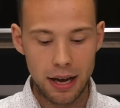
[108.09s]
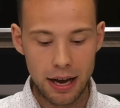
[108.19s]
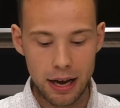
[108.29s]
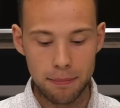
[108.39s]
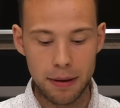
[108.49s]

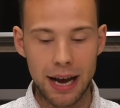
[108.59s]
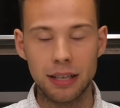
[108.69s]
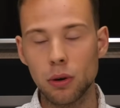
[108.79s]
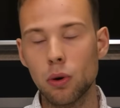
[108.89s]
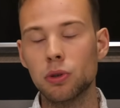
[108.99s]
And
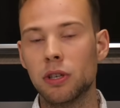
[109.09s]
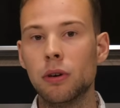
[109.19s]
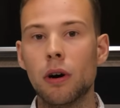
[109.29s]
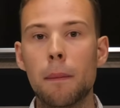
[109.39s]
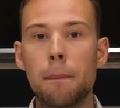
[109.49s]
it's also
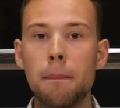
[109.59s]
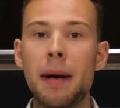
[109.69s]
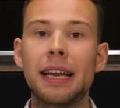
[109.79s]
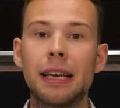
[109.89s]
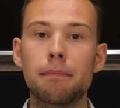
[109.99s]
got
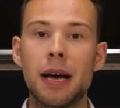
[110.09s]
many